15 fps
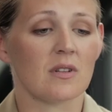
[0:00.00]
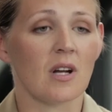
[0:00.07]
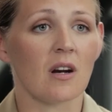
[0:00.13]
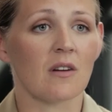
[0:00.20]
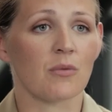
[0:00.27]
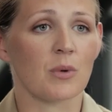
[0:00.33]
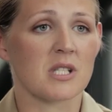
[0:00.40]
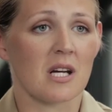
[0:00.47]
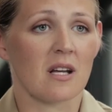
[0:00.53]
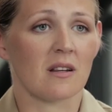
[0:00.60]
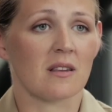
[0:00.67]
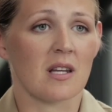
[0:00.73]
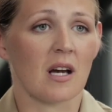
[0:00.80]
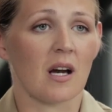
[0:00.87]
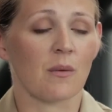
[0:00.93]
none of which
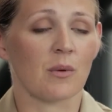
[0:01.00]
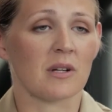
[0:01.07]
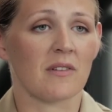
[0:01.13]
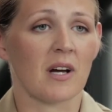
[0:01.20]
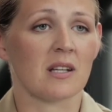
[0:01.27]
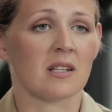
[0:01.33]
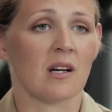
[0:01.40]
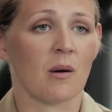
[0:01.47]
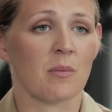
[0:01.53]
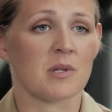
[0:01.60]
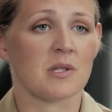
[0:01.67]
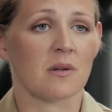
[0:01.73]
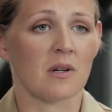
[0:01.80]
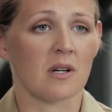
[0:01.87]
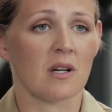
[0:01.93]
I think I would have had the
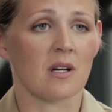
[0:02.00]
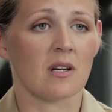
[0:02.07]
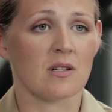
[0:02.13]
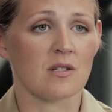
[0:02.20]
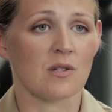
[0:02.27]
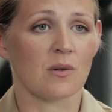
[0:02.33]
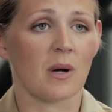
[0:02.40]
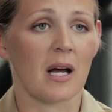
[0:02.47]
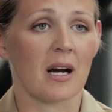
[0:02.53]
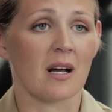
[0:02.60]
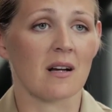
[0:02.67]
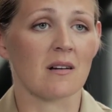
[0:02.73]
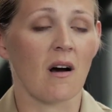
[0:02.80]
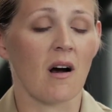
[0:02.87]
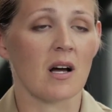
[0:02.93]
opportunity to do had
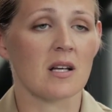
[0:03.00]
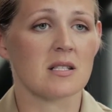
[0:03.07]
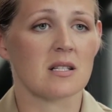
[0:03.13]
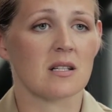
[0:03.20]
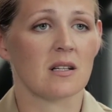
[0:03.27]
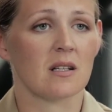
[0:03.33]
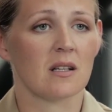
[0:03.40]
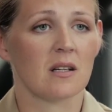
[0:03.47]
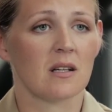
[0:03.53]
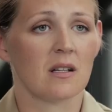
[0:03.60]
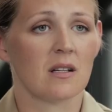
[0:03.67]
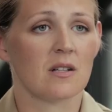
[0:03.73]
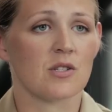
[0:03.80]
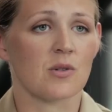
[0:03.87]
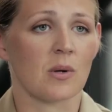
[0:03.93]
I not
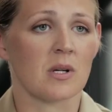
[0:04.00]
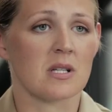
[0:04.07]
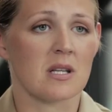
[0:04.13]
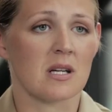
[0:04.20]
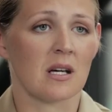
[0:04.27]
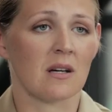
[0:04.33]
joined the